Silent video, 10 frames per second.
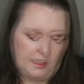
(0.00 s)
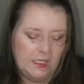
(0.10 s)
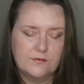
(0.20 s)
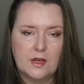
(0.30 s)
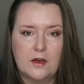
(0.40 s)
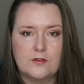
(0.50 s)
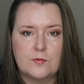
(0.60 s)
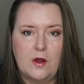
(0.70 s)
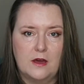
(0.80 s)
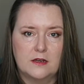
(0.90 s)
Any of the other
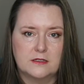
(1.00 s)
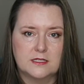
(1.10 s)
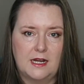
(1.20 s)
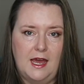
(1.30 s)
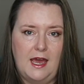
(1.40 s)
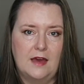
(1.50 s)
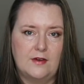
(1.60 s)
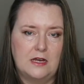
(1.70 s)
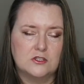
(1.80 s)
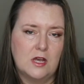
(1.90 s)
products that I have,
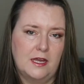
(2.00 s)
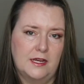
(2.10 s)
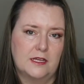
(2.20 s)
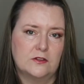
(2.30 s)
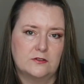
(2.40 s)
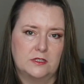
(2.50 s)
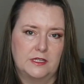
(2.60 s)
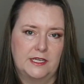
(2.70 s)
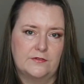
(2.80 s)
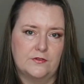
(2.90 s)
I'll try to include a
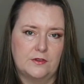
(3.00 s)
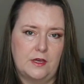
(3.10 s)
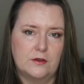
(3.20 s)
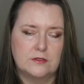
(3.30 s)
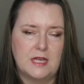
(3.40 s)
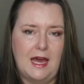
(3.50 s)
link for those.